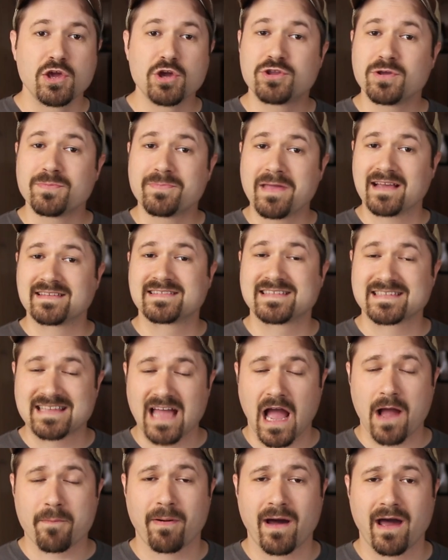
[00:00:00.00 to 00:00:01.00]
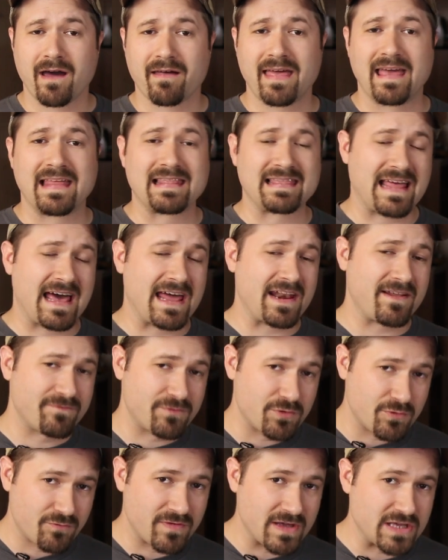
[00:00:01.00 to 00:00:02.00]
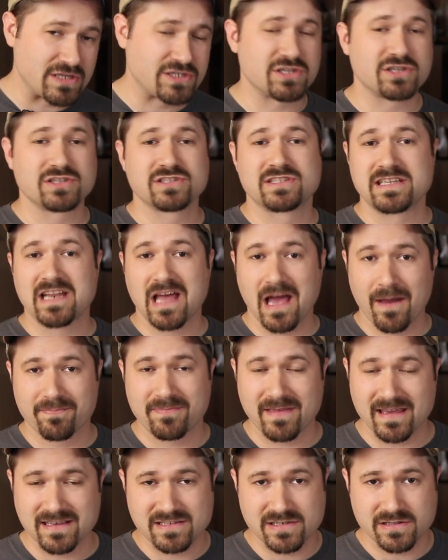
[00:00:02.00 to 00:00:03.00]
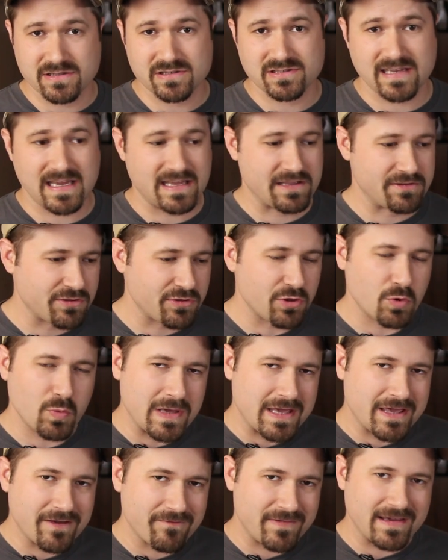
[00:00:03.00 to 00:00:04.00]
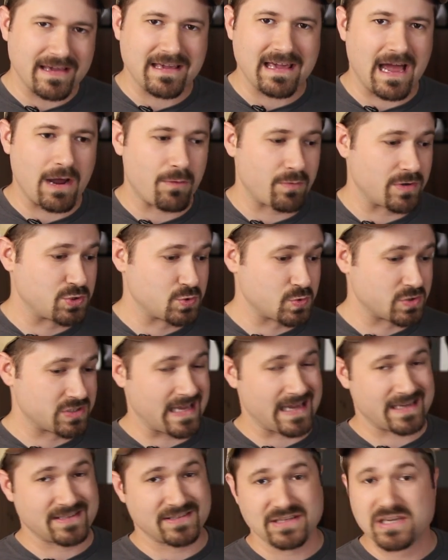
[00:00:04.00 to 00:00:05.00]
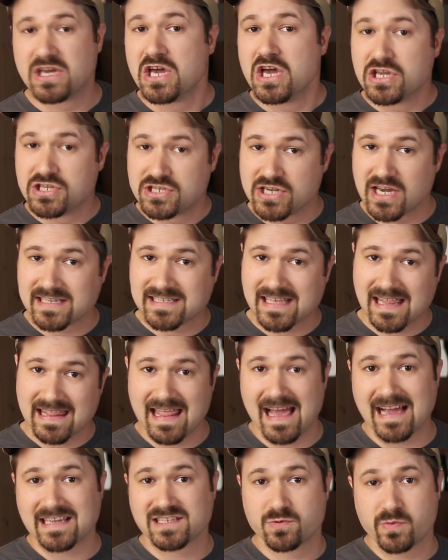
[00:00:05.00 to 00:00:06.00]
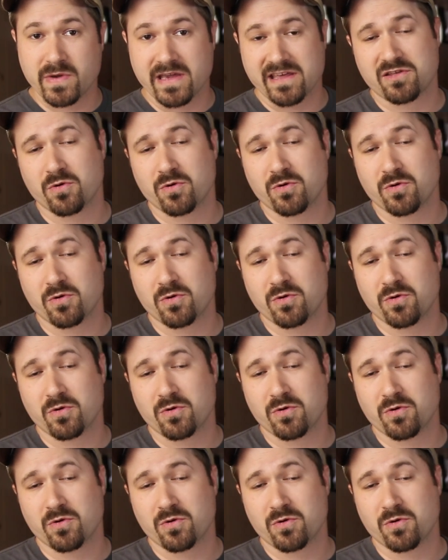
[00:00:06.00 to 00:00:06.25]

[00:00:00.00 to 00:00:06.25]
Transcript: YouTube tends to stockpile a lot of new features and updates to their site until the week of VidCon, which was actually just last week.